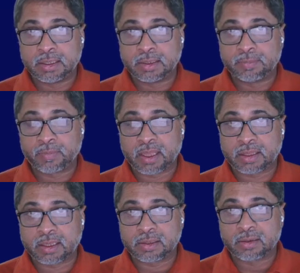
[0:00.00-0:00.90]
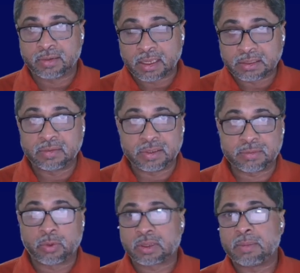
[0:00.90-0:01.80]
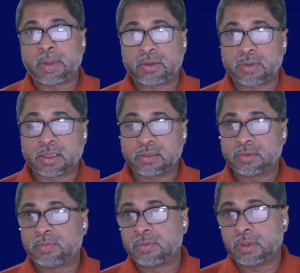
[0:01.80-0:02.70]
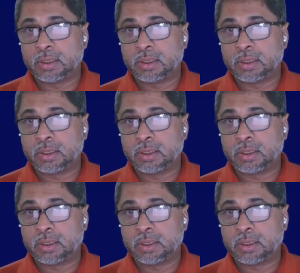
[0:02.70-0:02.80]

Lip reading: I think relatively small compared to other